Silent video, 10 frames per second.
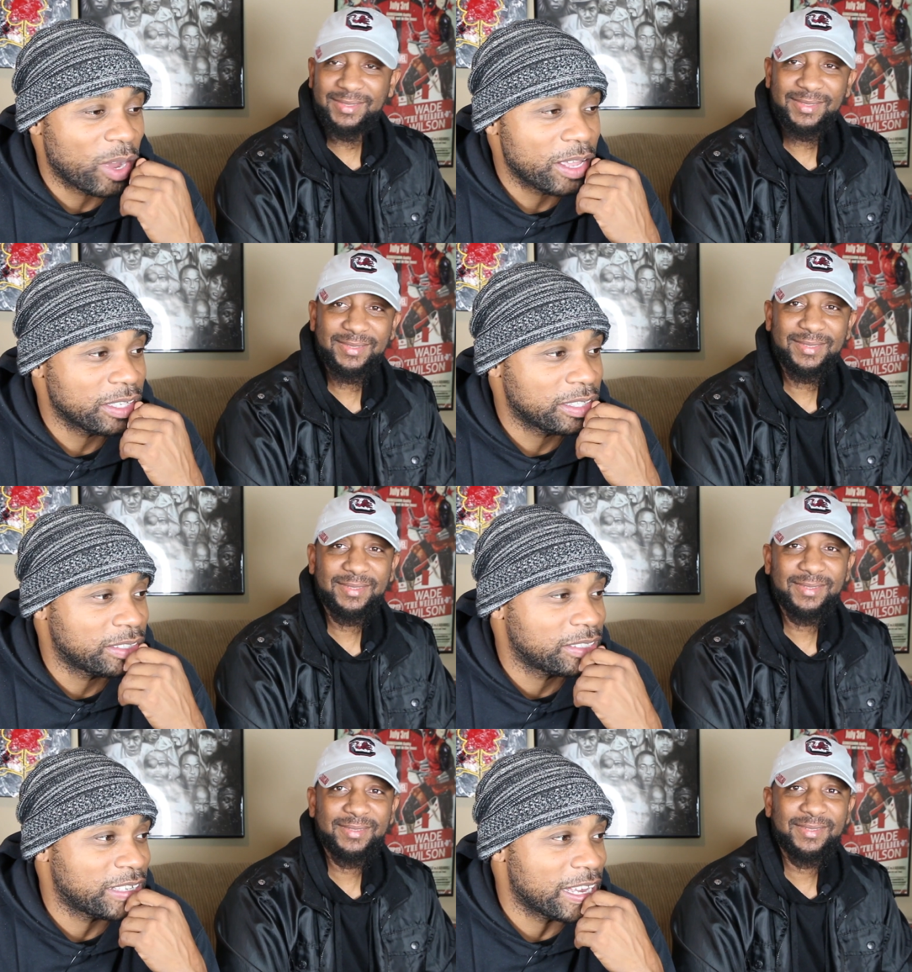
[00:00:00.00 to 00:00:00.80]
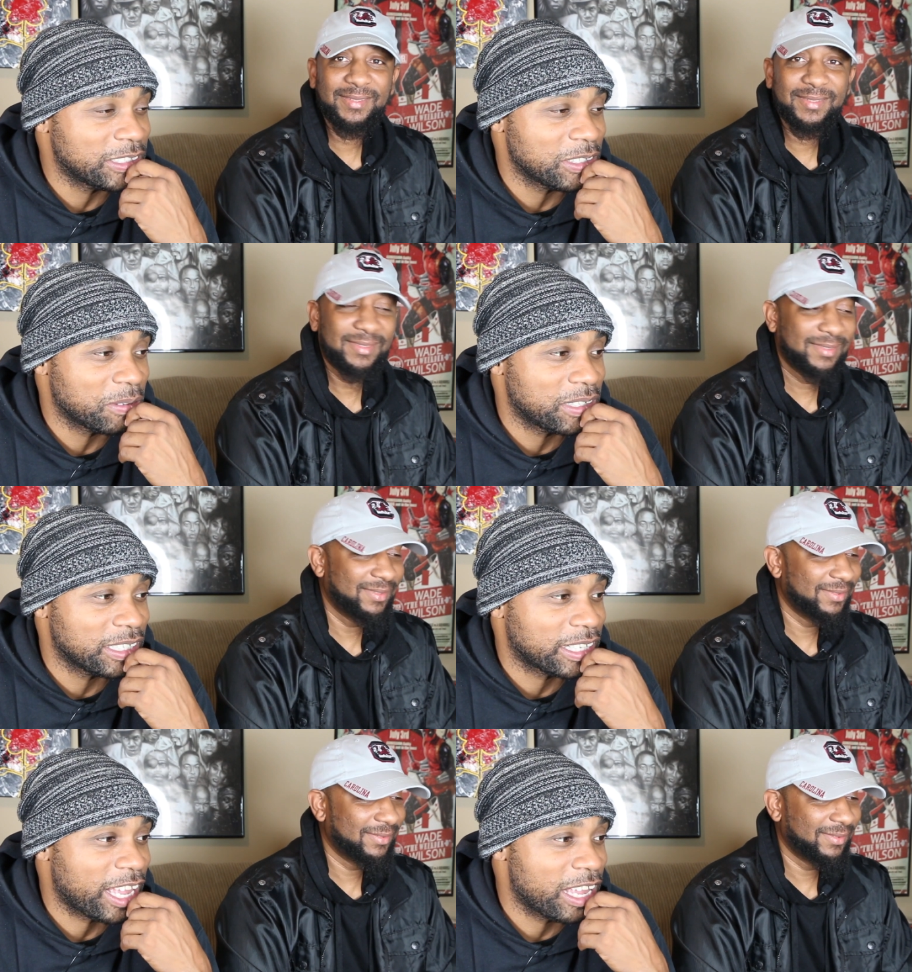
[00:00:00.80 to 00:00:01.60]
Speaker 1: way ketchup could
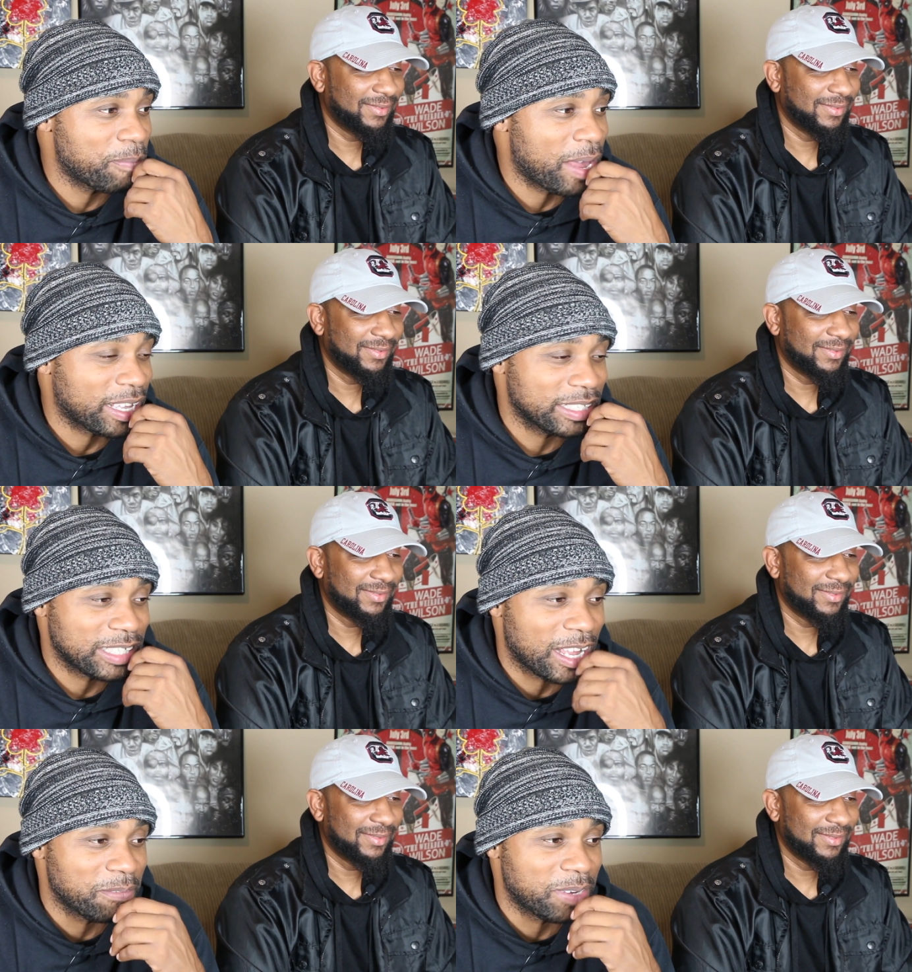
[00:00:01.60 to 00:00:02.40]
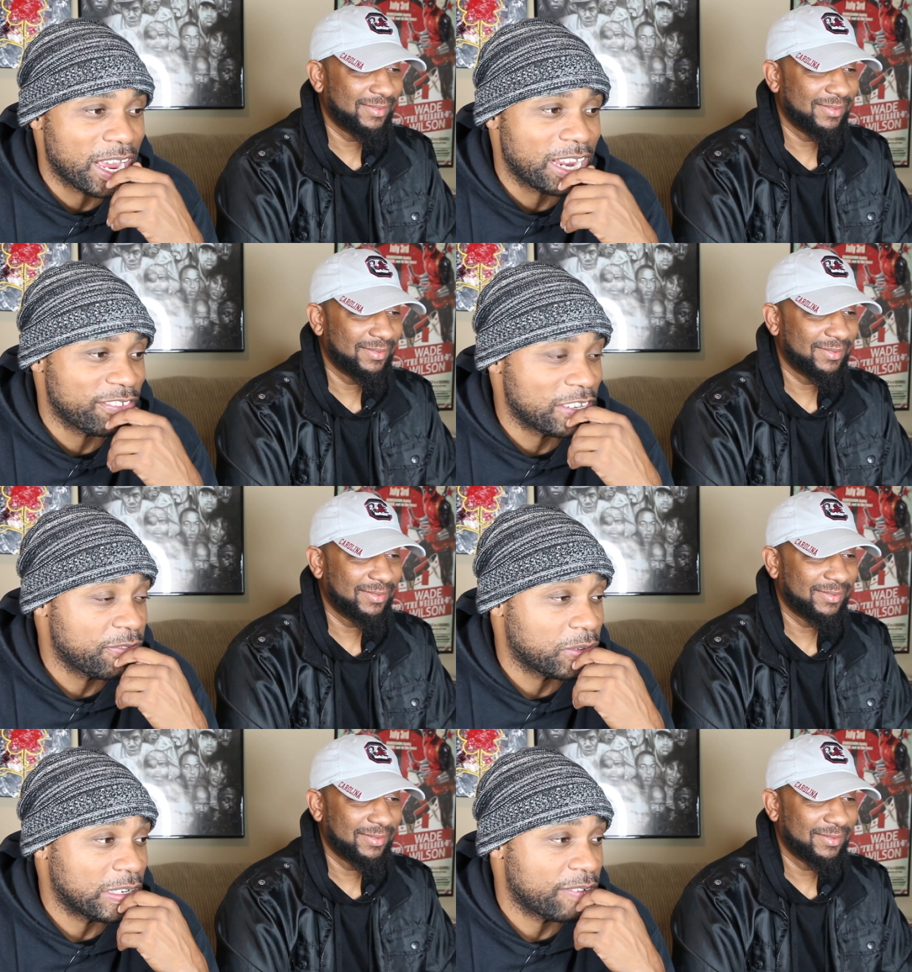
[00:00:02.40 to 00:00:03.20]
have came back and topped that is he,
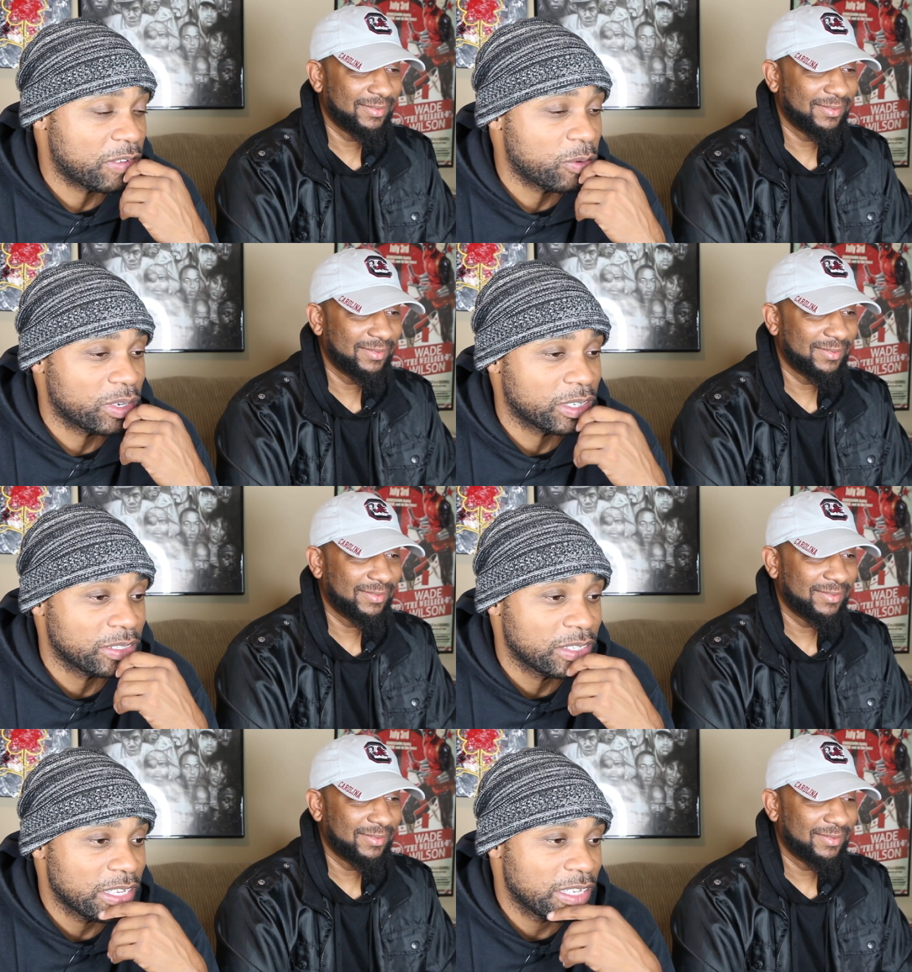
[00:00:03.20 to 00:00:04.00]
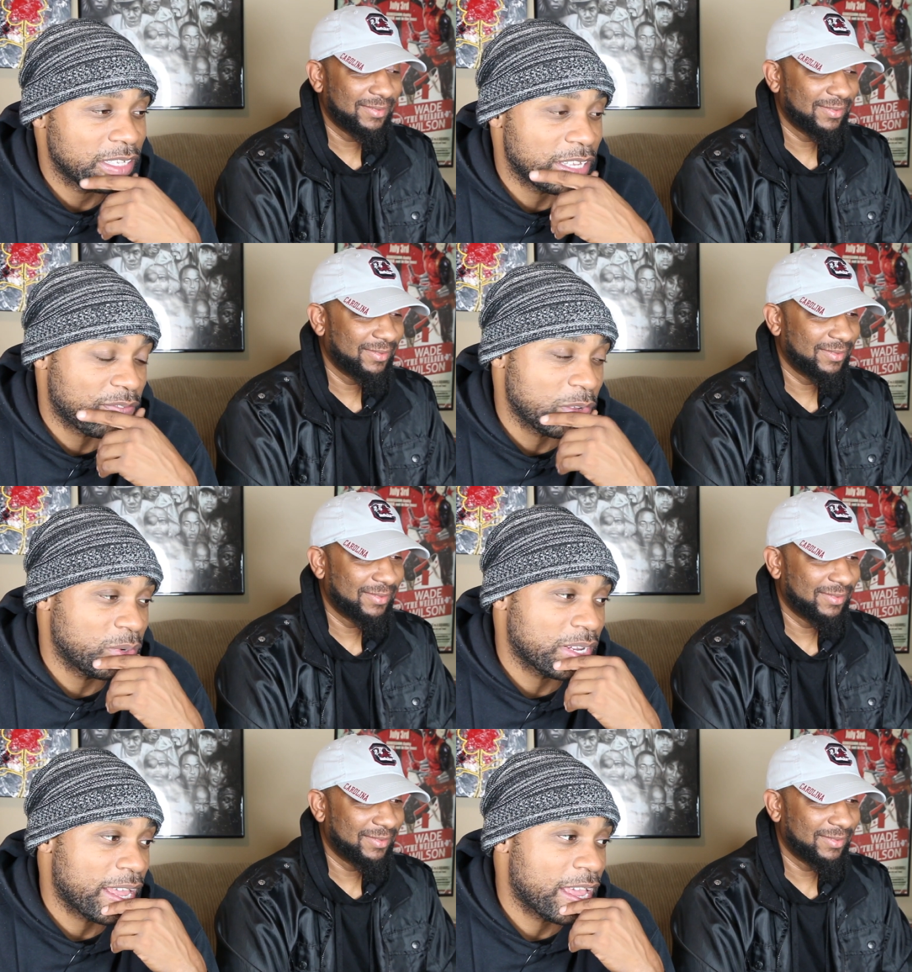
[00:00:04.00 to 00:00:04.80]
if he would have if he would
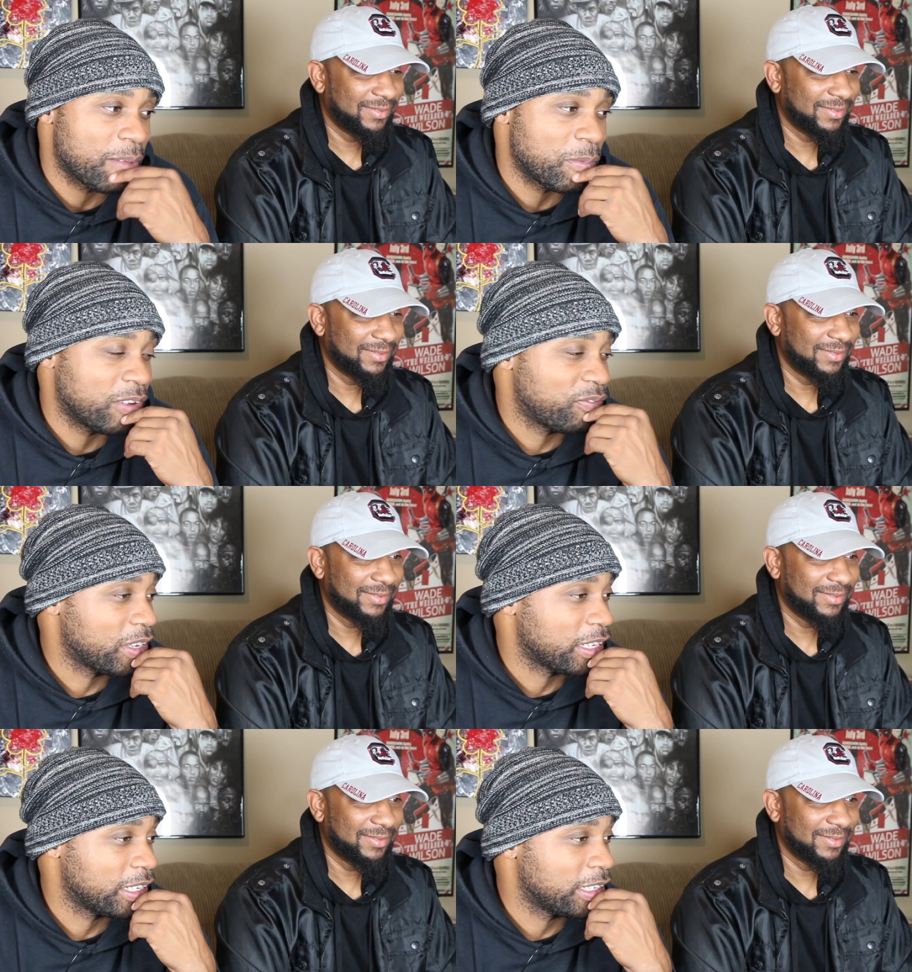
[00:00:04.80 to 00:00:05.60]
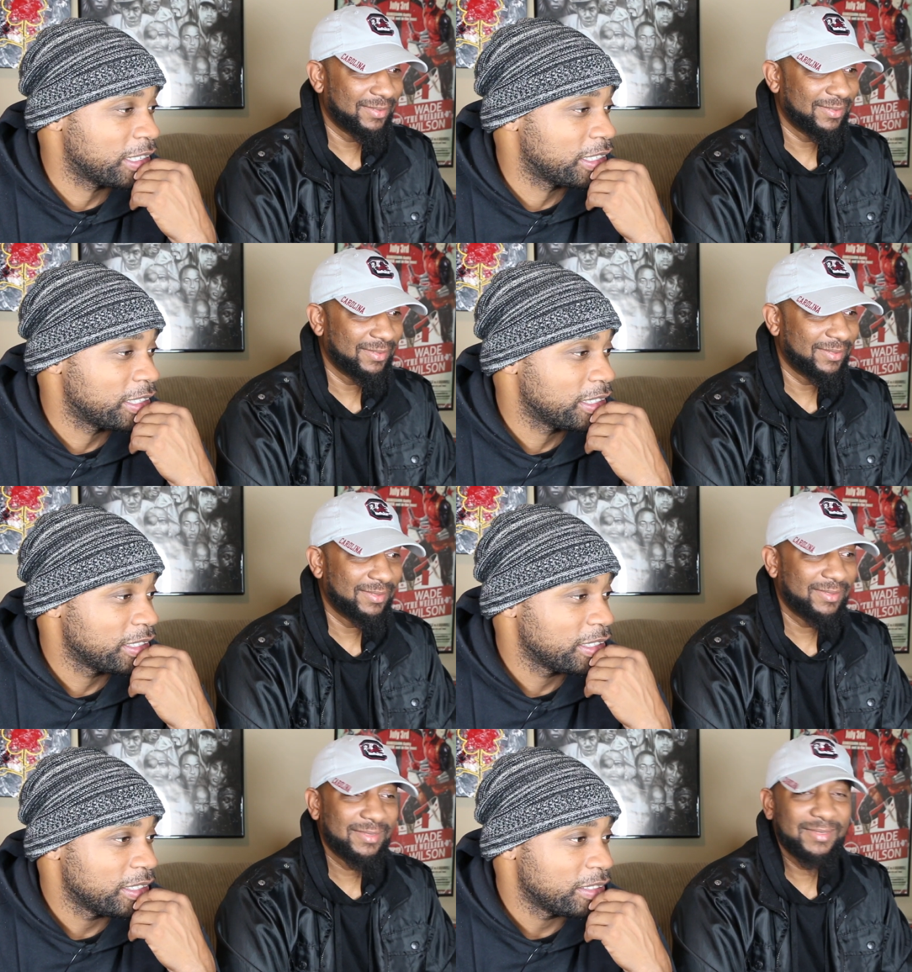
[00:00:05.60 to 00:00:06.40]
have had motherfucking
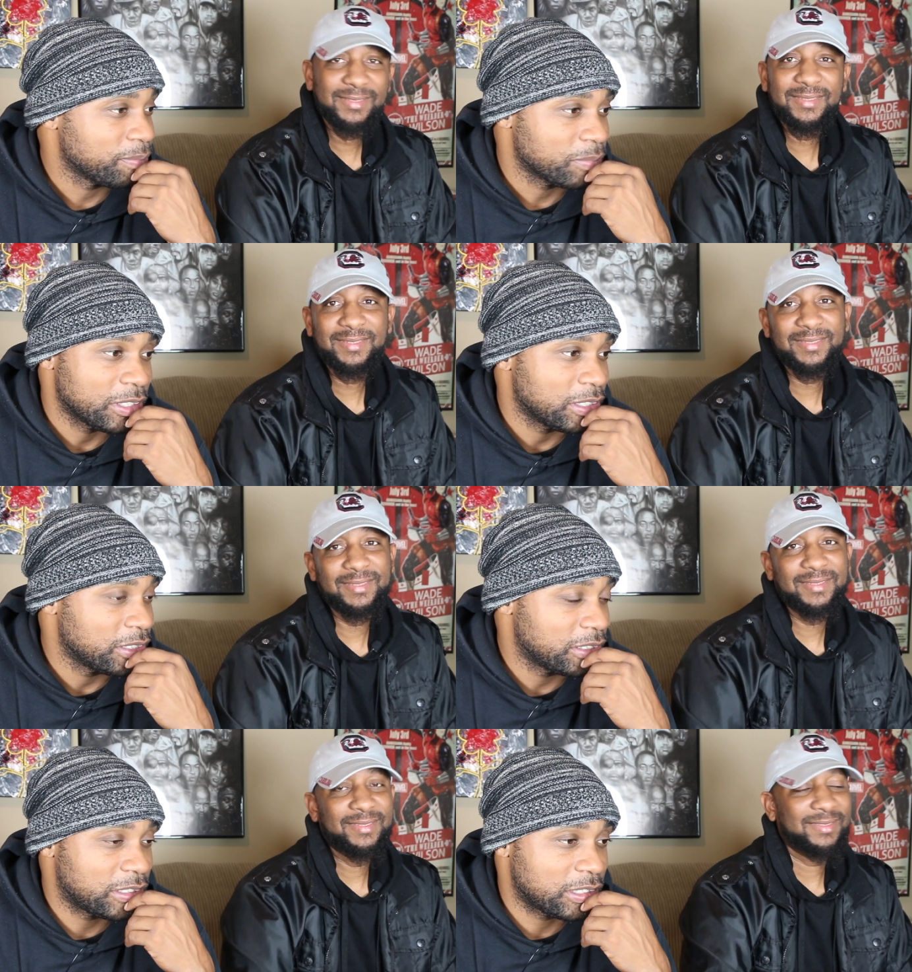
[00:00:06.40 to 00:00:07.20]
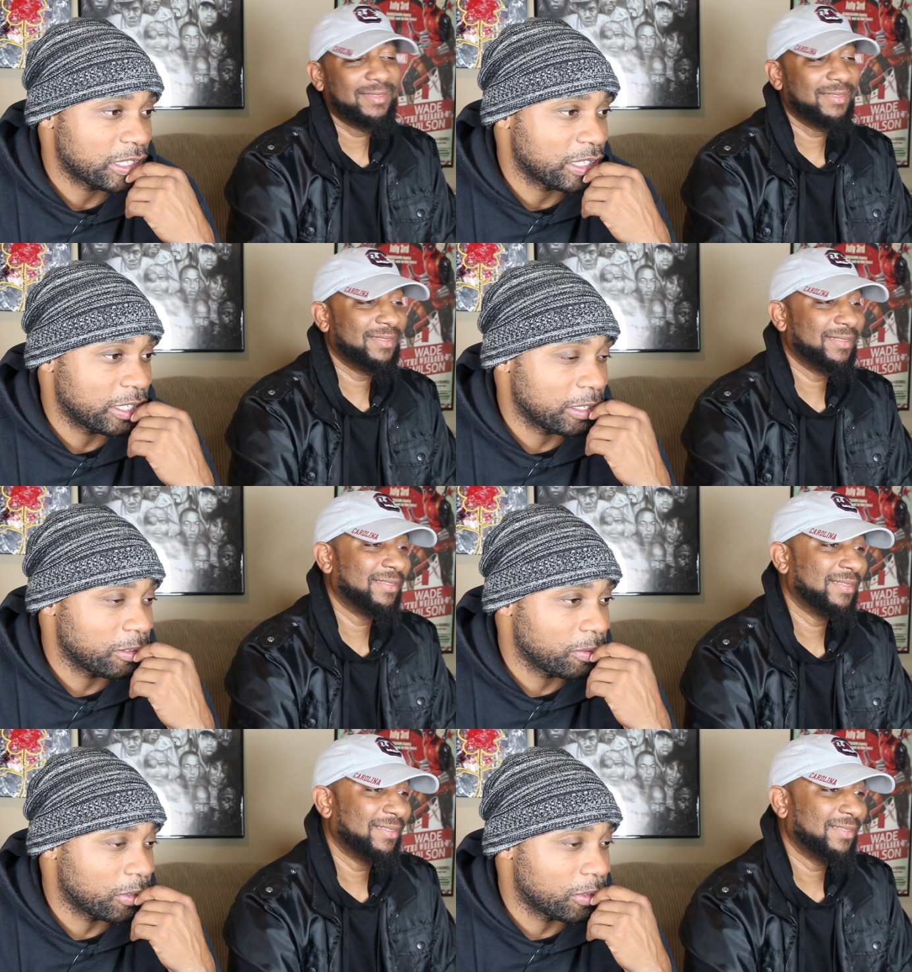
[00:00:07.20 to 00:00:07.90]
shit.